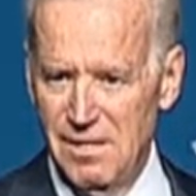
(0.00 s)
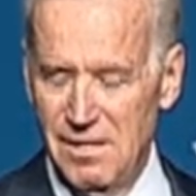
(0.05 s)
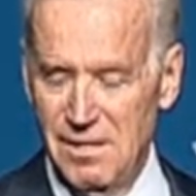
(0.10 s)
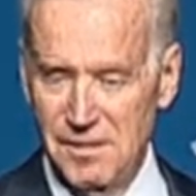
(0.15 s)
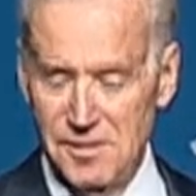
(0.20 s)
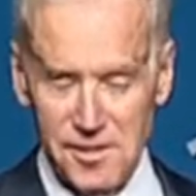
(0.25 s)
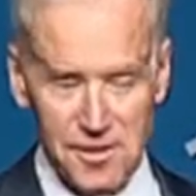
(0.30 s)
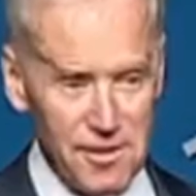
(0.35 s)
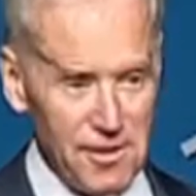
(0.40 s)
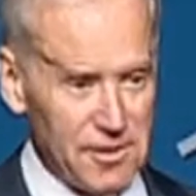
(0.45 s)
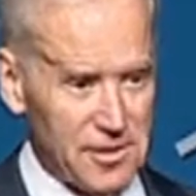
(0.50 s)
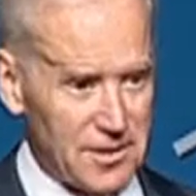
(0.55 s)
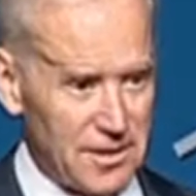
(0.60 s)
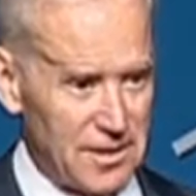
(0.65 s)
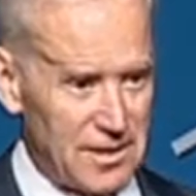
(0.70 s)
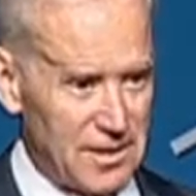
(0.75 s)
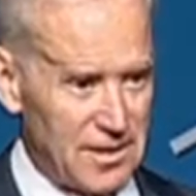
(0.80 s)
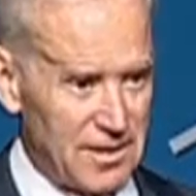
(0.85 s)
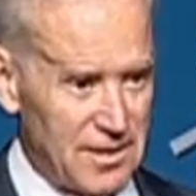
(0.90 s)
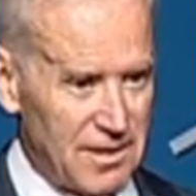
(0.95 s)
Seriously.
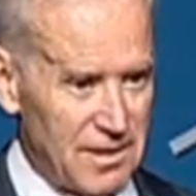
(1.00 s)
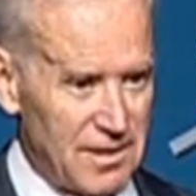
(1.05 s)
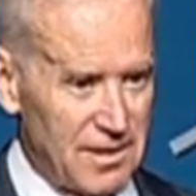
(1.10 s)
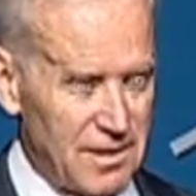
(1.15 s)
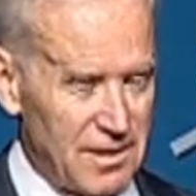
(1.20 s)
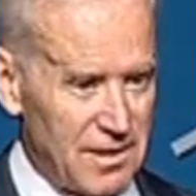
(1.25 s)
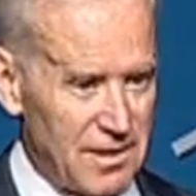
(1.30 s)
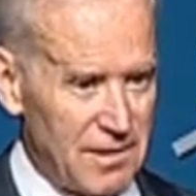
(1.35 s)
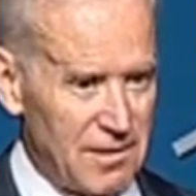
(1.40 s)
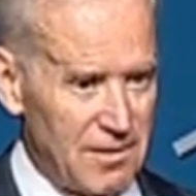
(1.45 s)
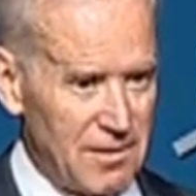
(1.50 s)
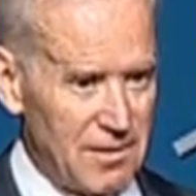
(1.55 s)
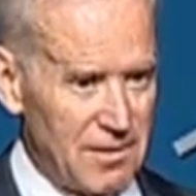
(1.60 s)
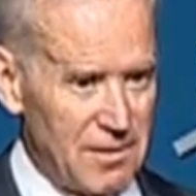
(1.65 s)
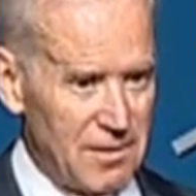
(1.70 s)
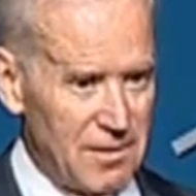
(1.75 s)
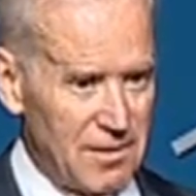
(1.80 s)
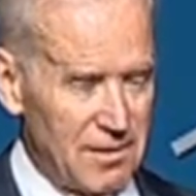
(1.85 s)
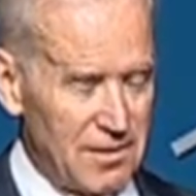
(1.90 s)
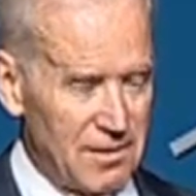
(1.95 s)

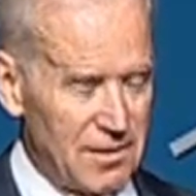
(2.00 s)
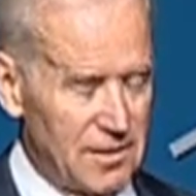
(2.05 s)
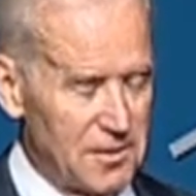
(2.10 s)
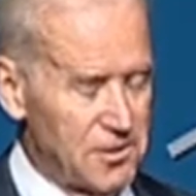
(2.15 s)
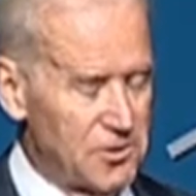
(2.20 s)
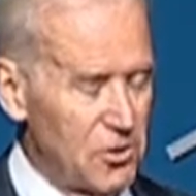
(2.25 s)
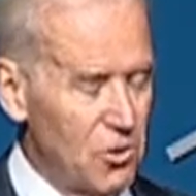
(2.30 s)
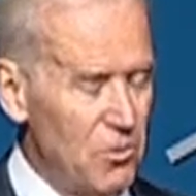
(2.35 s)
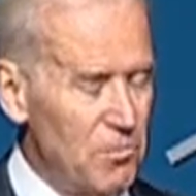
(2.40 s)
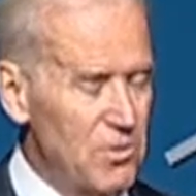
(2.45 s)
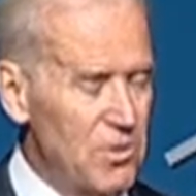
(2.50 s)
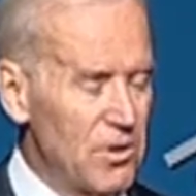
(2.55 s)
Assume